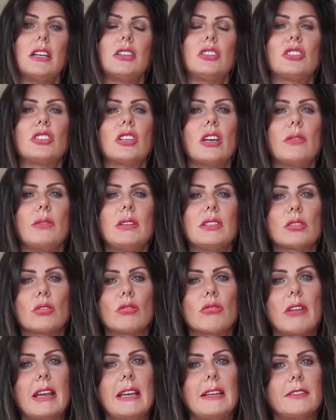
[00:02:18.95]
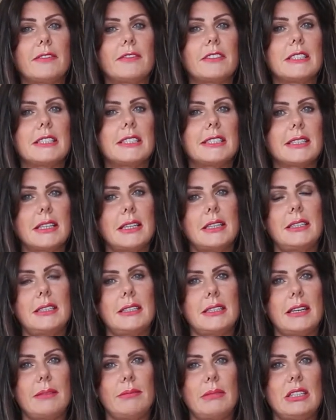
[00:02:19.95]
So it's great for sun
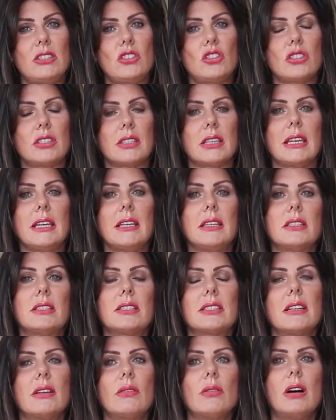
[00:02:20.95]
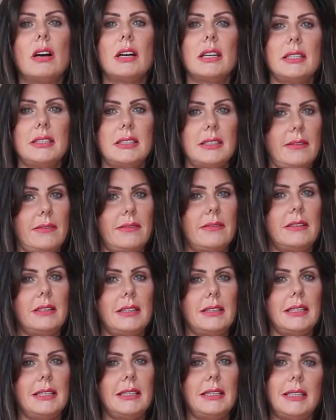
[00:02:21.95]
damaged skin. So I
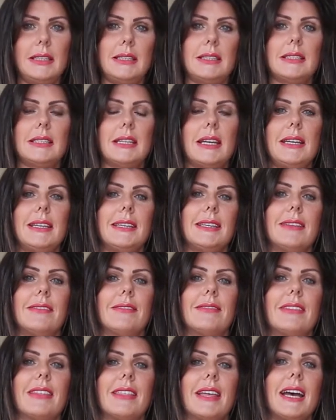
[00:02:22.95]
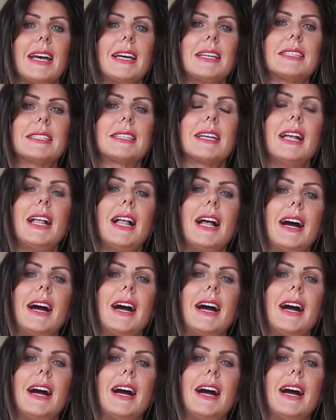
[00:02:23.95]
definitely need to take it for that.